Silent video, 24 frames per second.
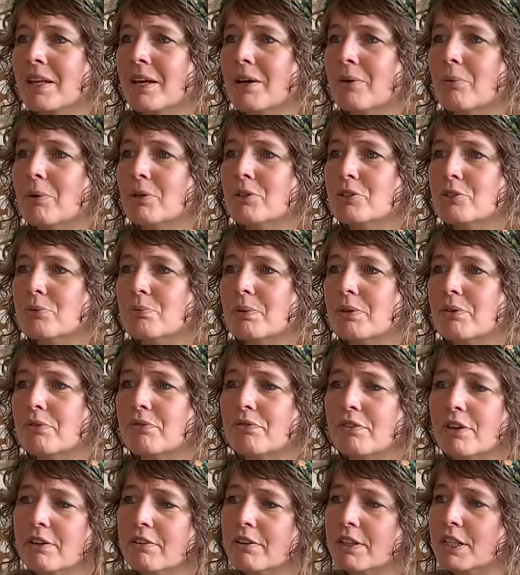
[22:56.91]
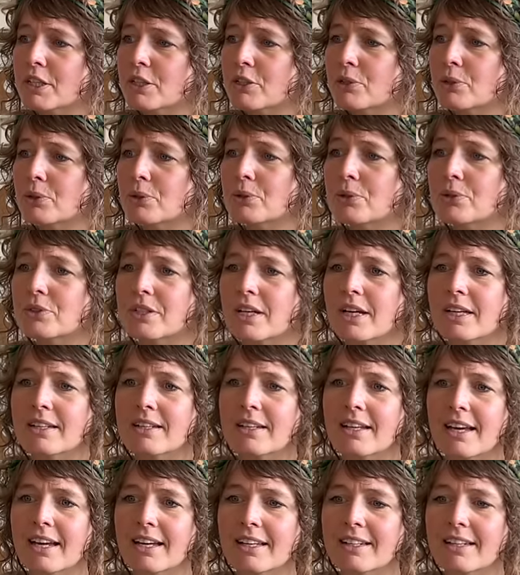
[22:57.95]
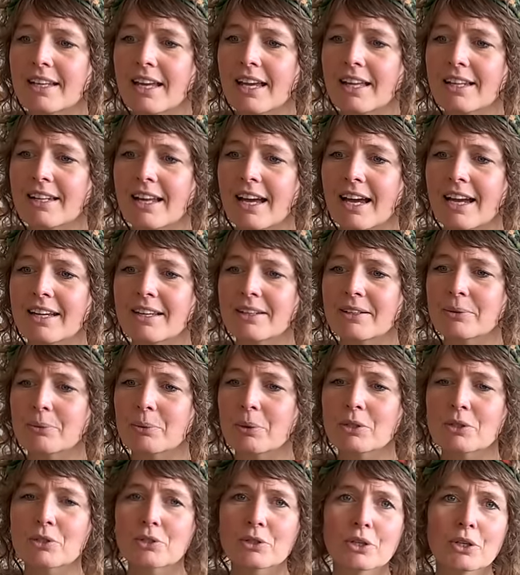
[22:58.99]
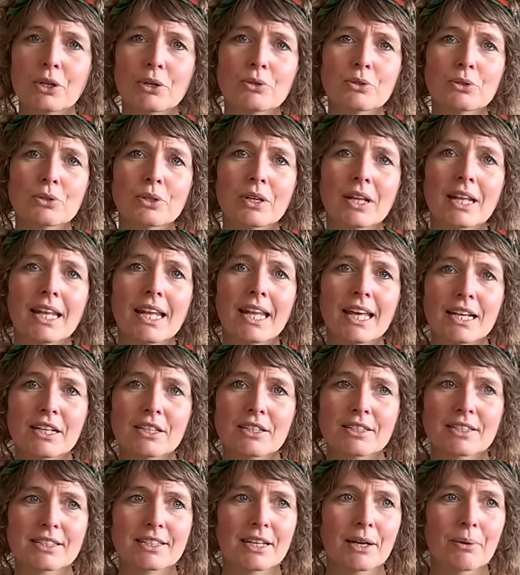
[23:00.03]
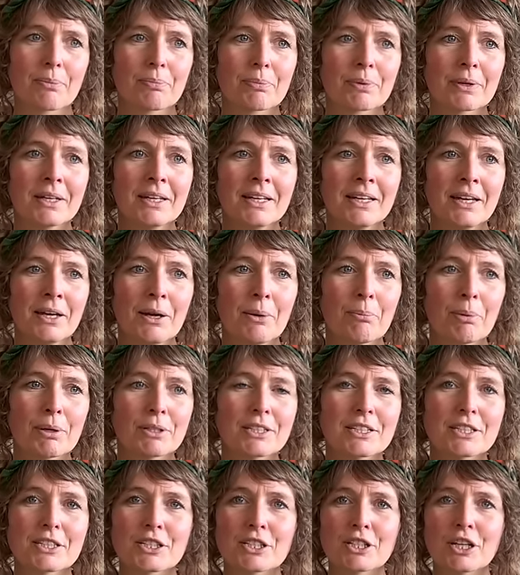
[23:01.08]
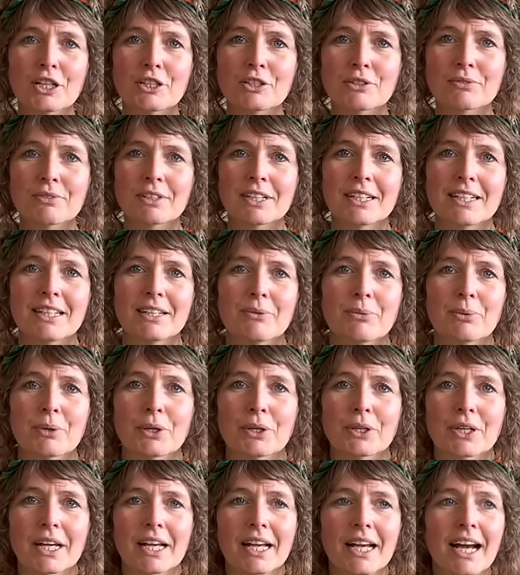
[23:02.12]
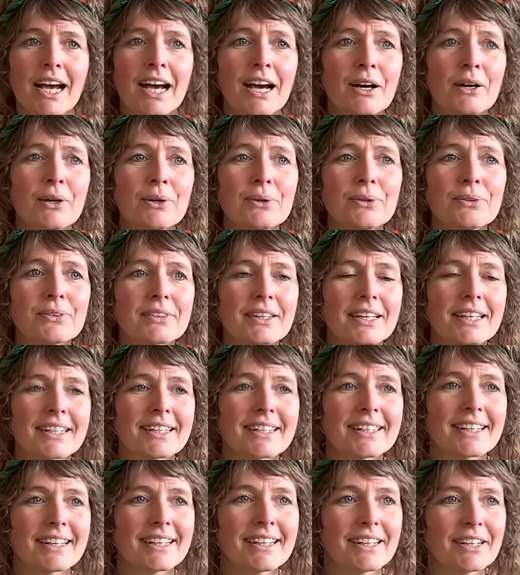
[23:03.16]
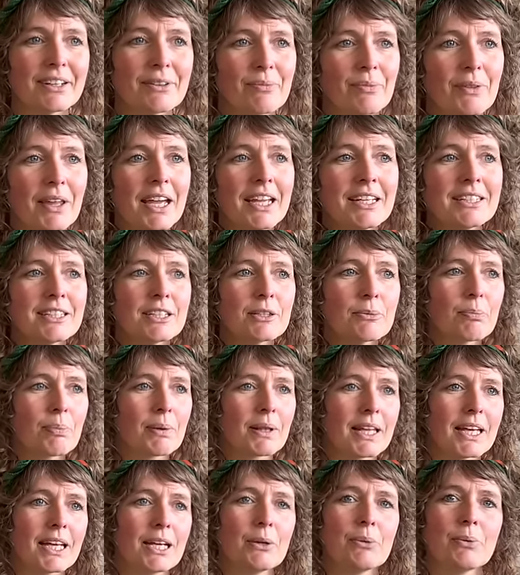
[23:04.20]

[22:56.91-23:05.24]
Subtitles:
want to be very good, and I want to go to the next step. But it's not really working out, and I did play